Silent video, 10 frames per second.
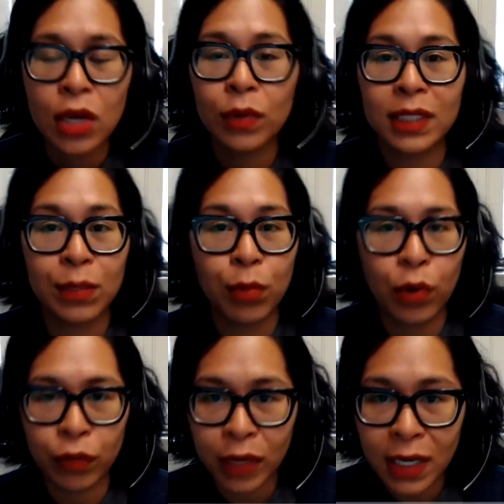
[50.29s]
We see
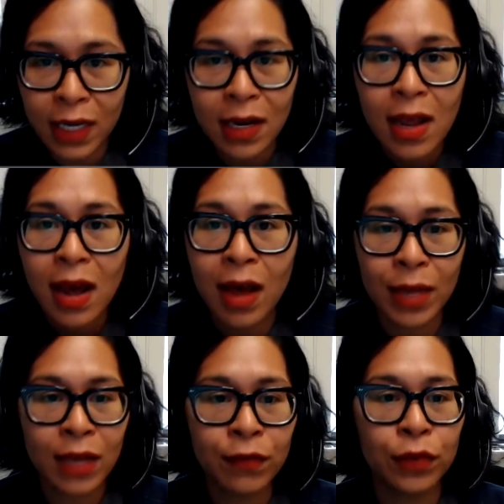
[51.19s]
Puerto Rican
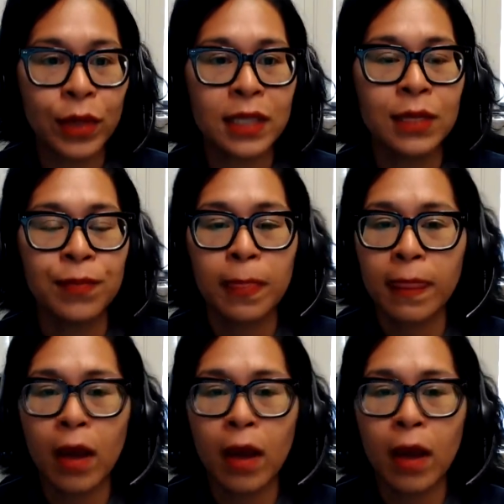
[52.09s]
influence.